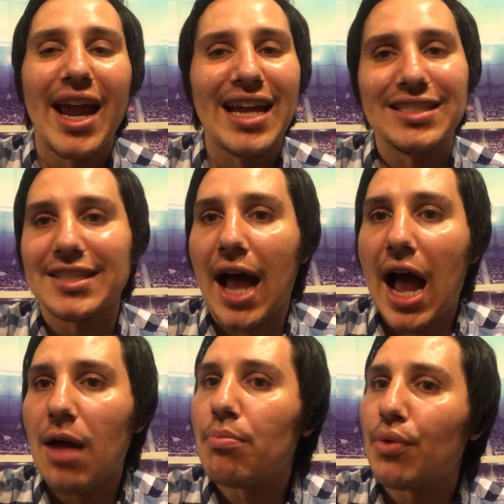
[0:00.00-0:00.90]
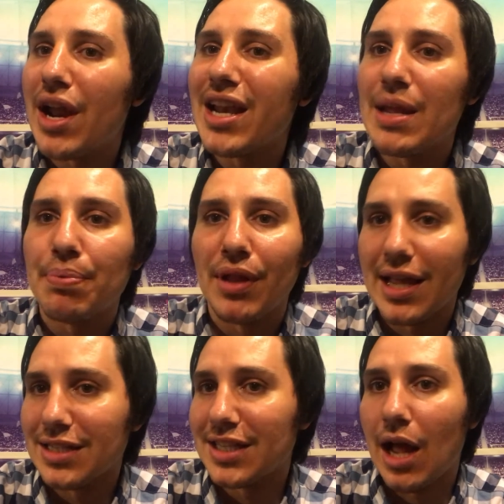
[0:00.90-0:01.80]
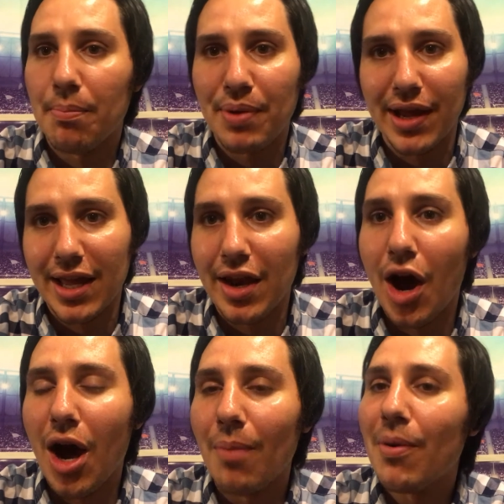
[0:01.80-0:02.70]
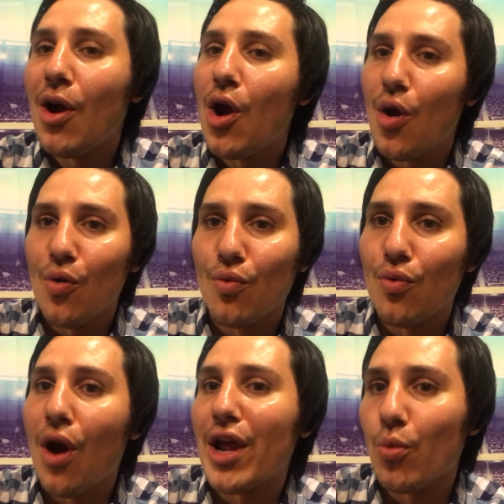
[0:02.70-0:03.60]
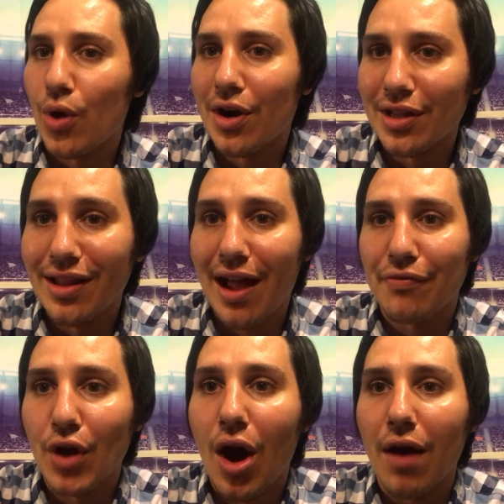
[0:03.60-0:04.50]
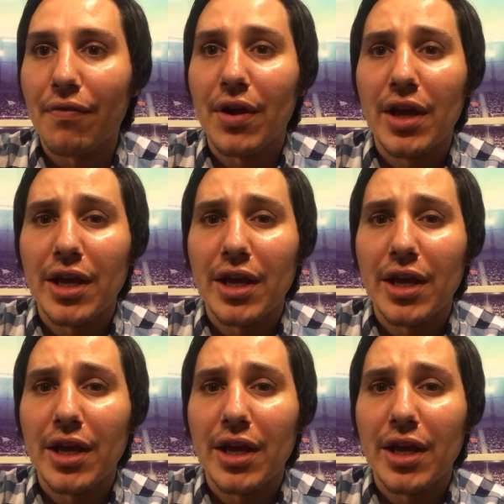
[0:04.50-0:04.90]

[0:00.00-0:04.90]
and Tom Brady plans on picking up right where he left off.